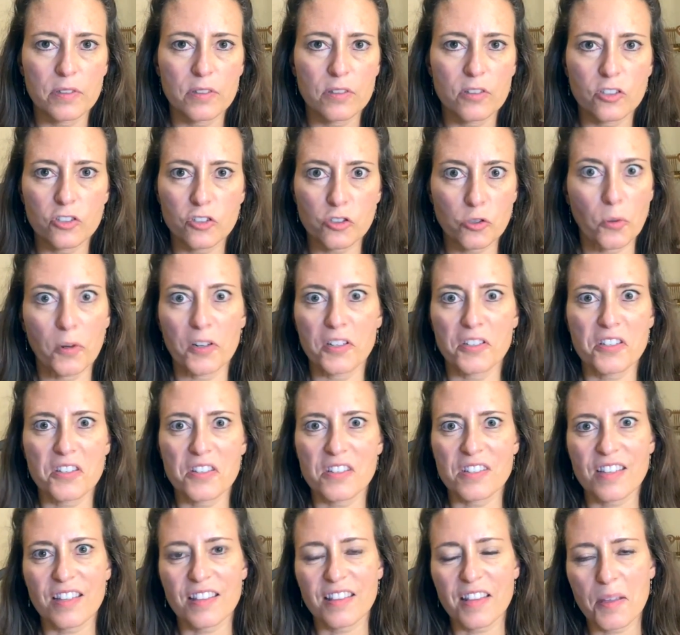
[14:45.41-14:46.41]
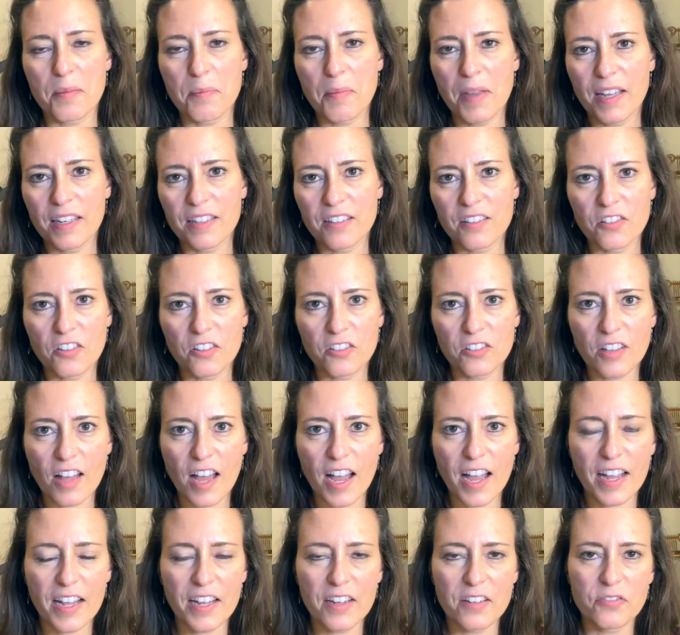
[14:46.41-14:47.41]
the choices that they made in their
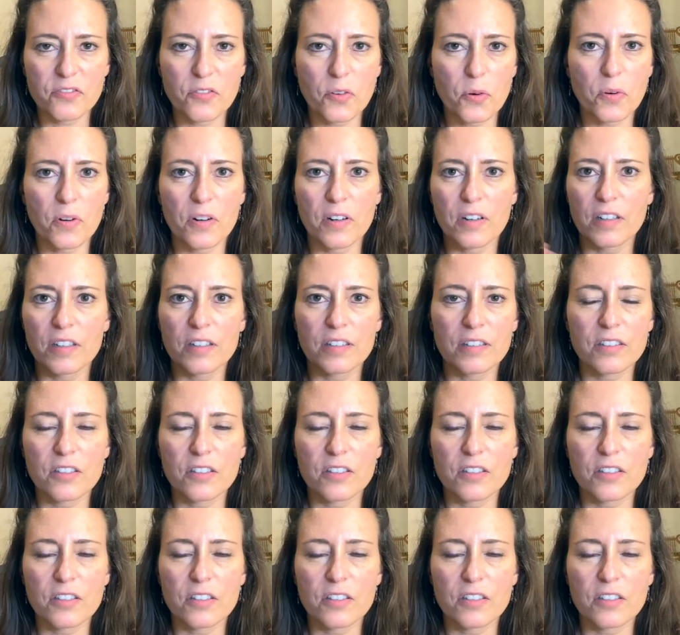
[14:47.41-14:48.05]
life, or,